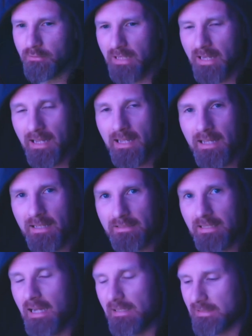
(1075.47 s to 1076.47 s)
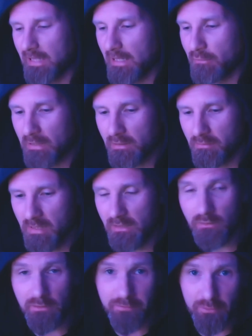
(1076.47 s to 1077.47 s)
And guys, I recommend
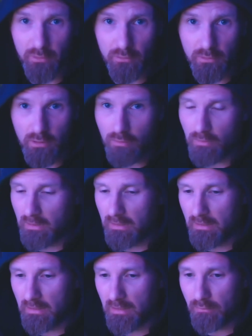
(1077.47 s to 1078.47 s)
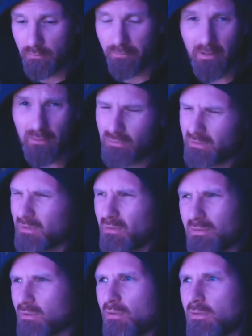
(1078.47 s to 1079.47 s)
you, if you don't know how to follow, just
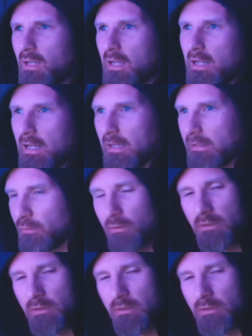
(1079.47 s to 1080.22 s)
you don't need